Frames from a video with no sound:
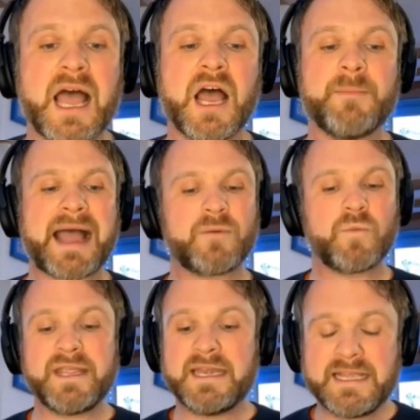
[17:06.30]
And
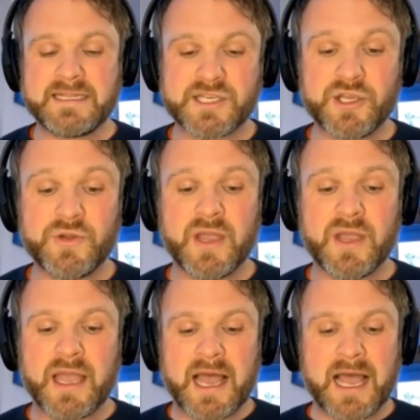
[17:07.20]
we need to
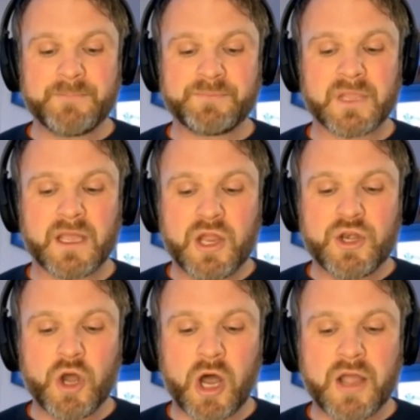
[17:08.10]

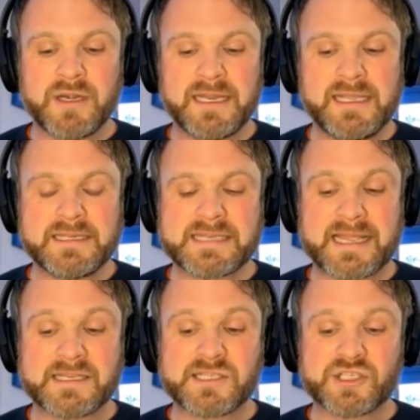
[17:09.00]
not only
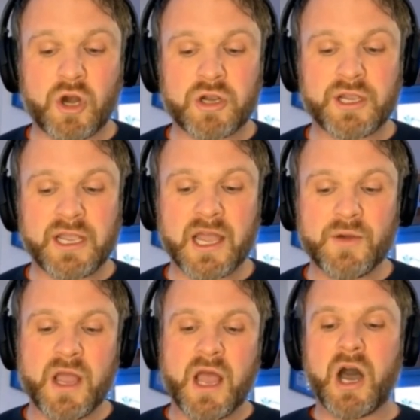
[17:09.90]
take stock and
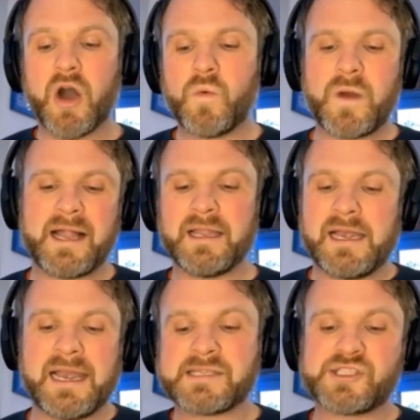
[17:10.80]
go, oh, well,
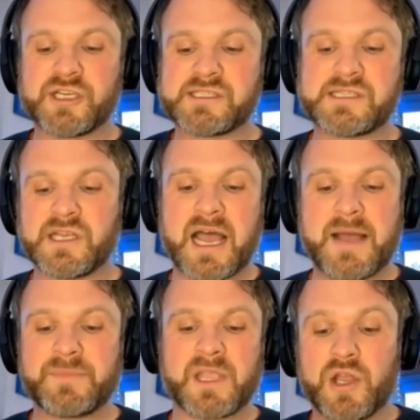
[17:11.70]
let's just
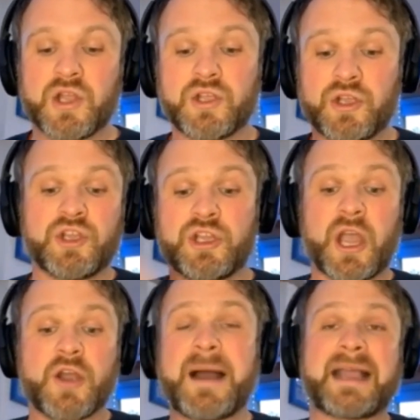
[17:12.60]

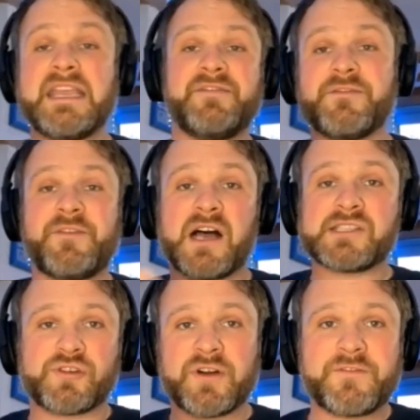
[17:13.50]
go back even
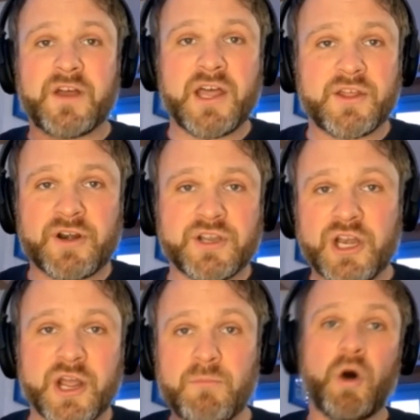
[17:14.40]
faster and further, and, you
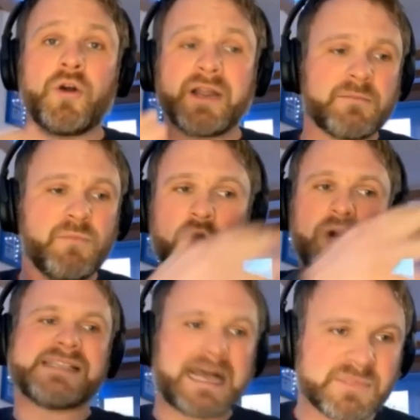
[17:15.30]
know, more
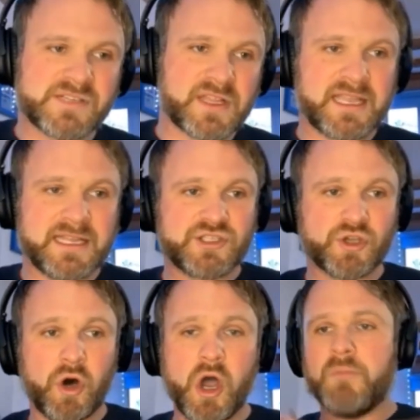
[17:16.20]
exams for the
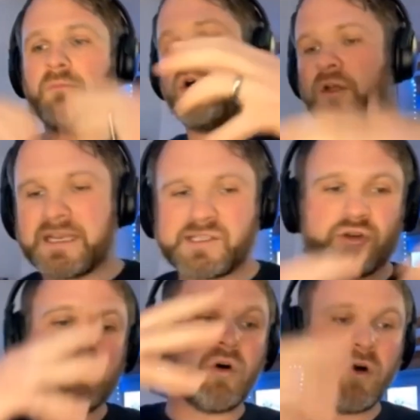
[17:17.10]
kids, or more this
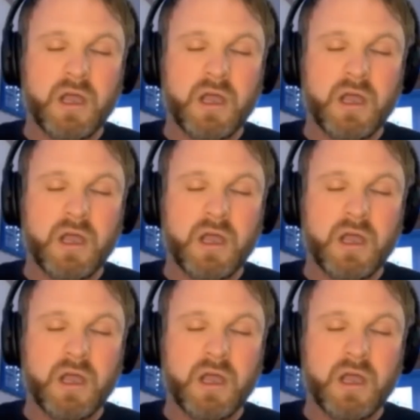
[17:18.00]
or more.